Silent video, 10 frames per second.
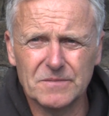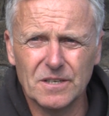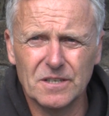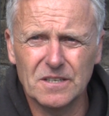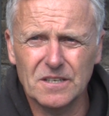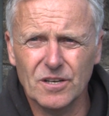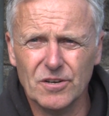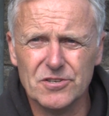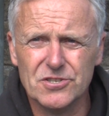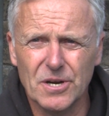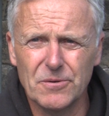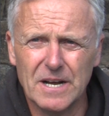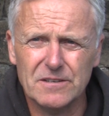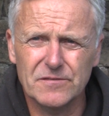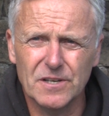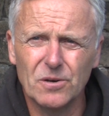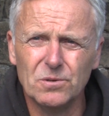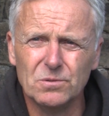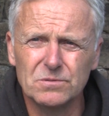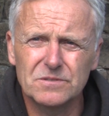a lot of stone out of an
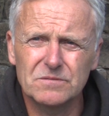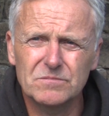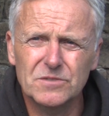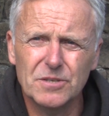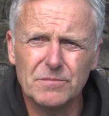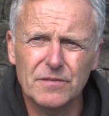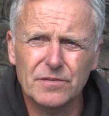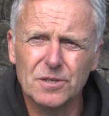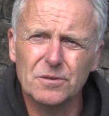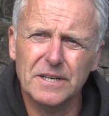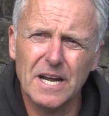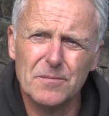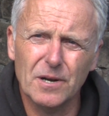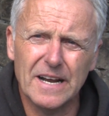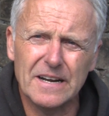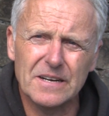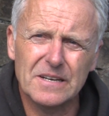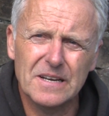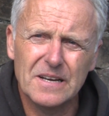old chimney flue, a gable end,